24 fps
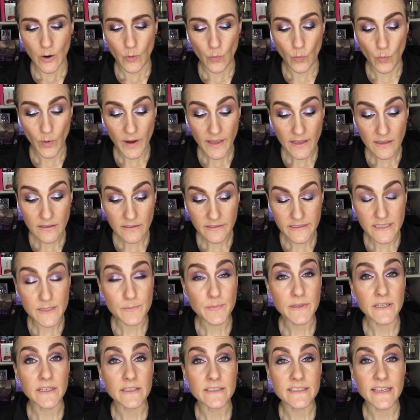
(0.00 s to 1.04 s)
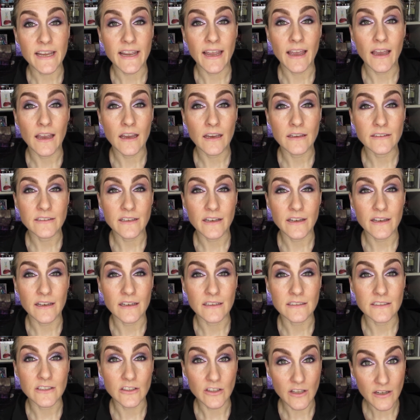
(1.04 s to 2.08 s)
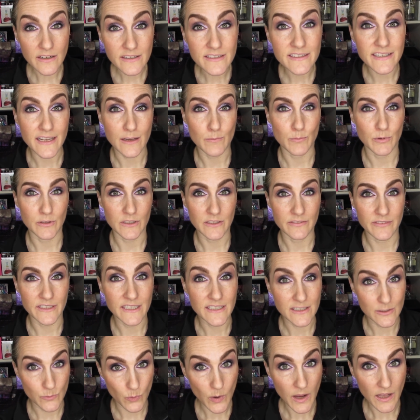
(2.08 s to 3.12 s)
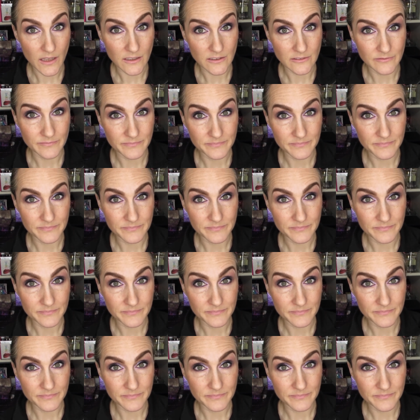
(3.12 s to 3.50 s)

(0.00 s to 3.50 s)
Well, it's because I had a deluxe sample of it as well.